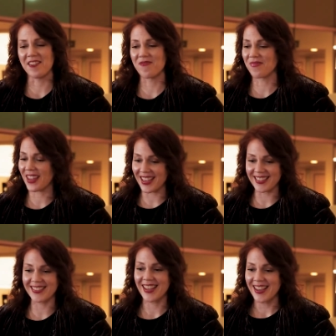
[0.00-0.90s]
um,
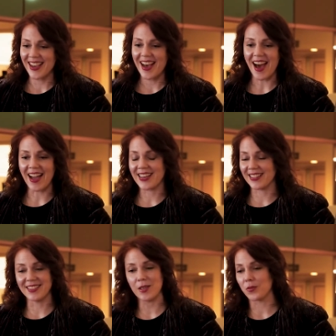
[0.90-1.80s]
it, I
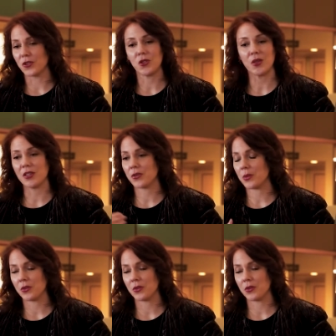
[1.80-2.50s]
didn't sleep for two years. We